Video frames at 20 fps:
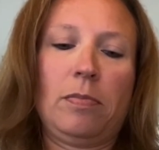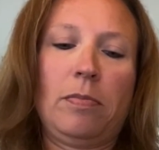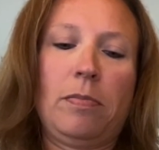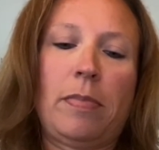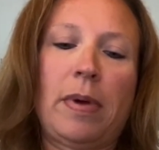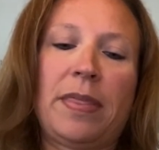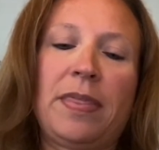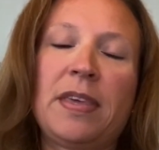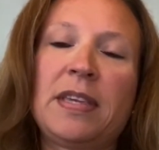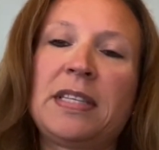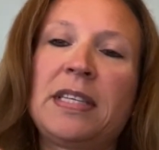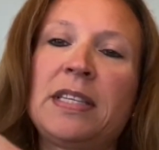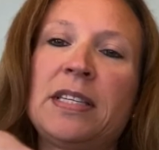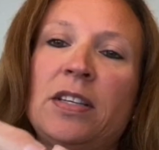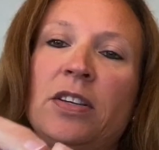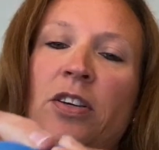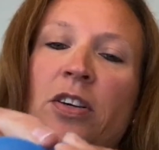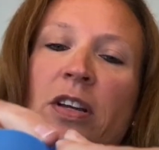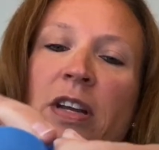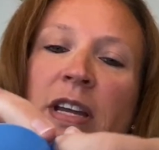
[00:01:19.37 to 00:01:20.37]
But this is
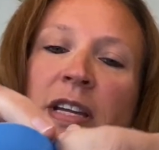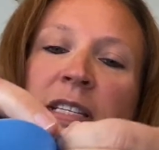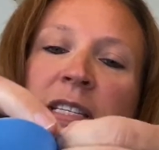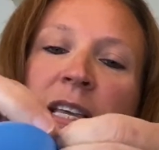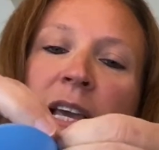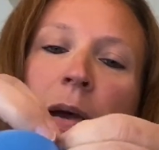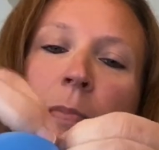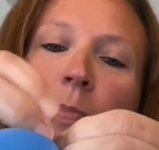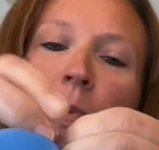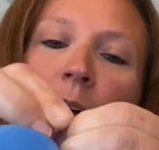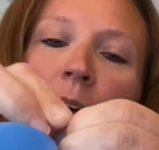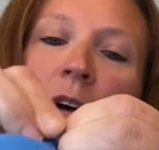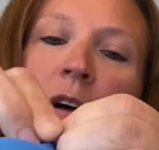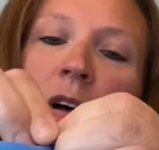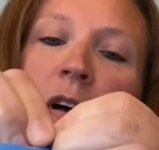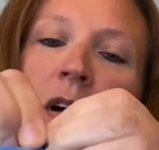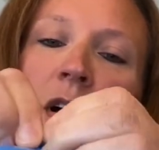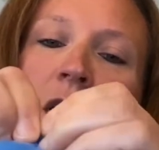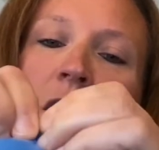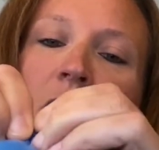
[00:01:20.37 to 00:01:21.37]
a good
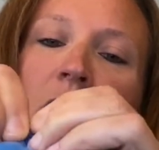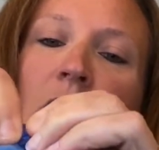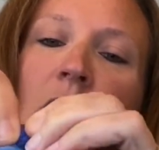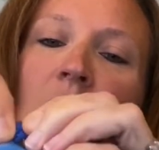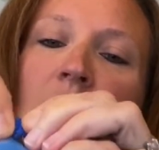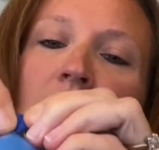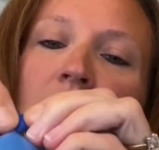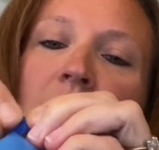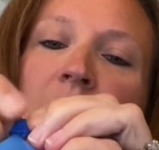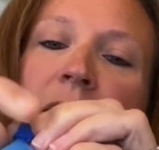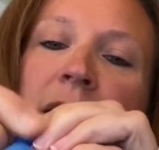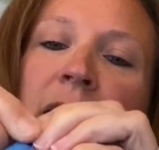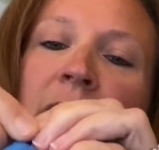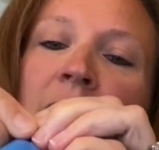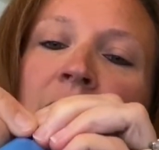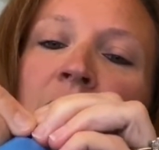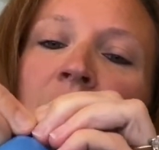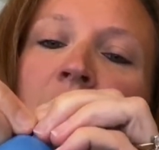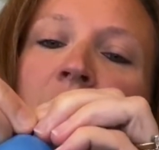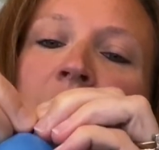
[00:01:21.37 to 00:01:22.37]
example,
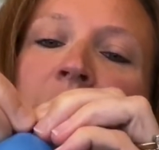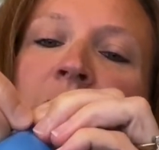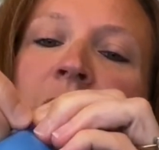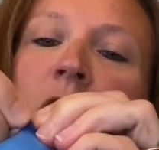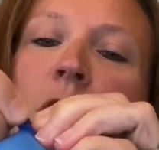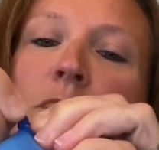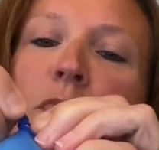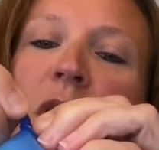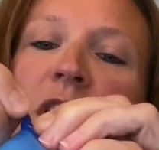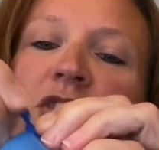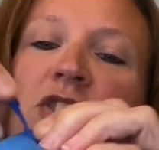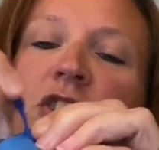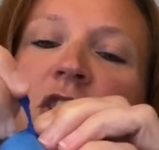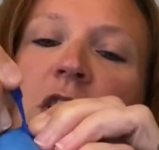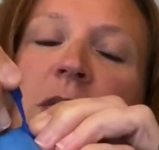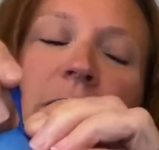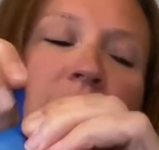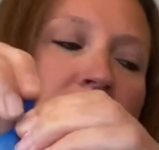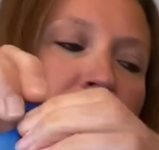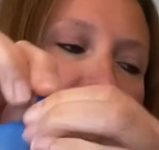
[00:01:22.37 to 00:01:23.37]
again, of air pressure.